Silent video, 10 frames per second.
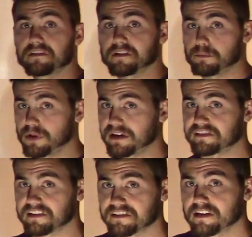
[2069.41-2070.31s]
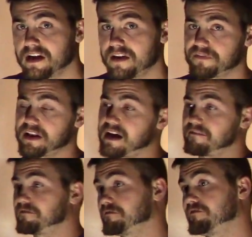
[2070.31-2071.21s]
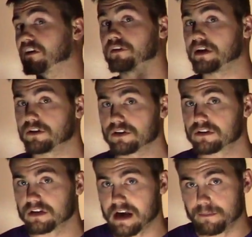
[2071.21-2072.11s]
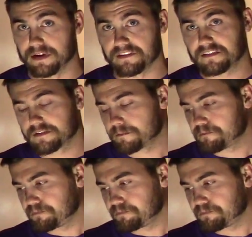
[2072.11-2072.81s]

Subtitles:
Some places that have very good climates